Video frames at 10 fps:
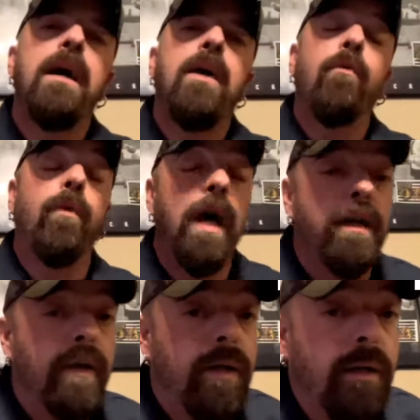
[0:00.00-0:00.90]

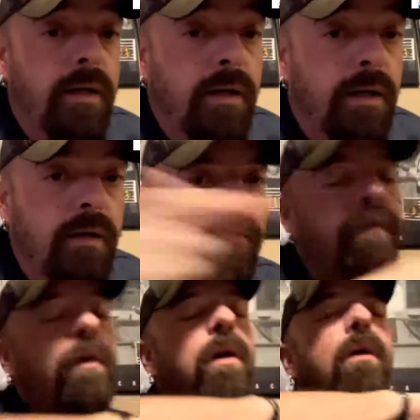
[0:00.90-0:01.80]
record
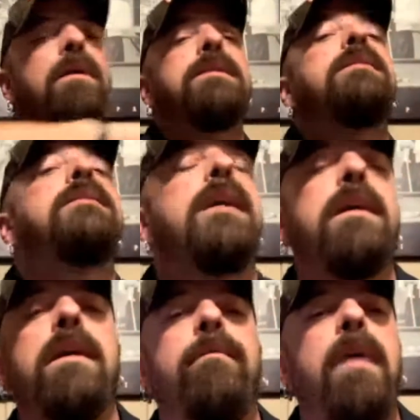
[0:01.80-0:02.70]
for longest
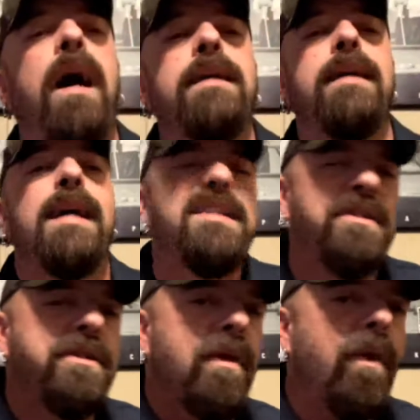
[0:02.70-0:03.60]
consecutive podcast.
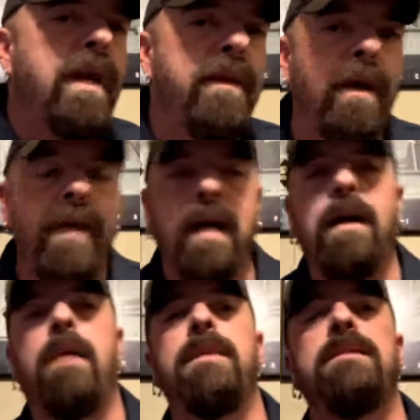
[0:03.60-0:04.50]
Throw it in there in that
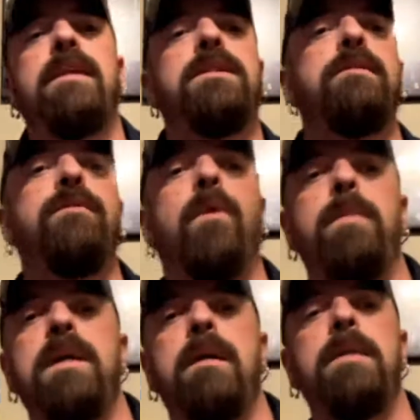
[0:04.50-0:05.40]
comment section for
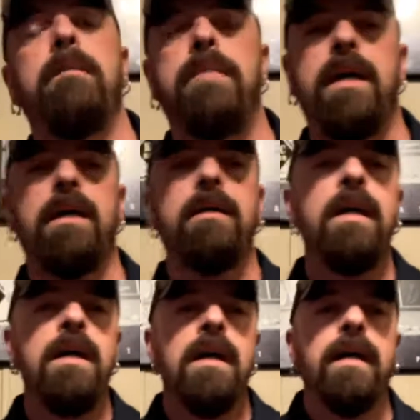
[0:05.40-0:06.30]
me. Give me a big,
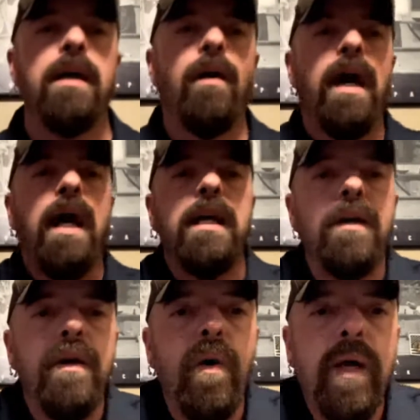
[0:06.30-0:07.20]
how do you
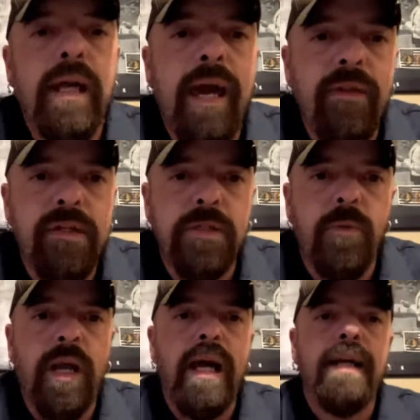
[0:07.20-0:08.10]
do? And hey, this is
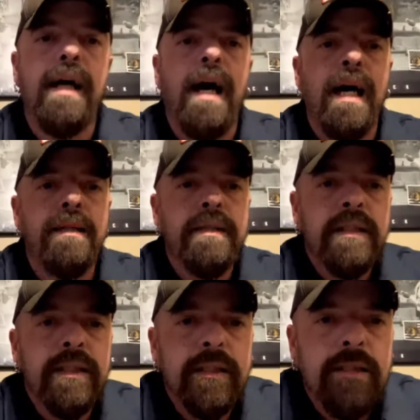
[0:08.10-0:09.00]
what I got.
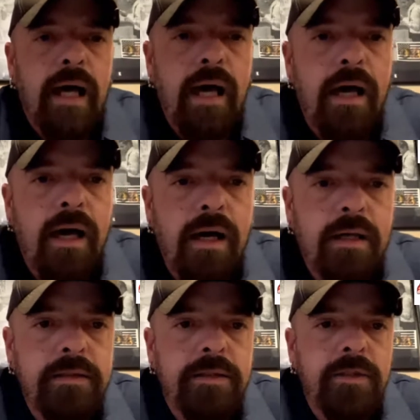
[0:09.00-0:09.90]

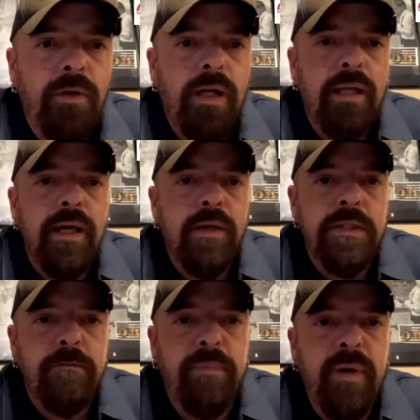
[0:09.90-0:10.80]
Julie Little,
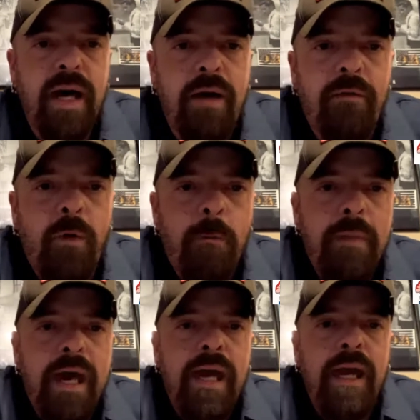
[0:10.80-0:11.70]
Spud,
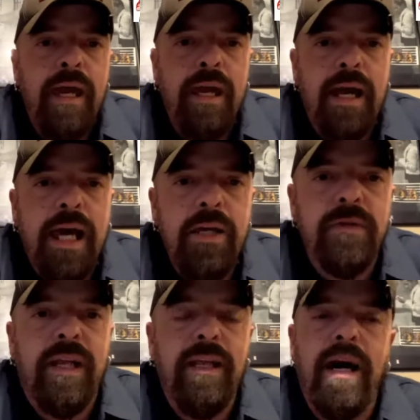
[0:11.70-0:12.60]
Romaine. I use
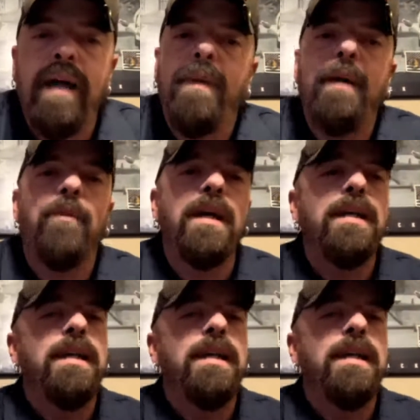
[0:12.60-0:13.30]
a lot of paprika.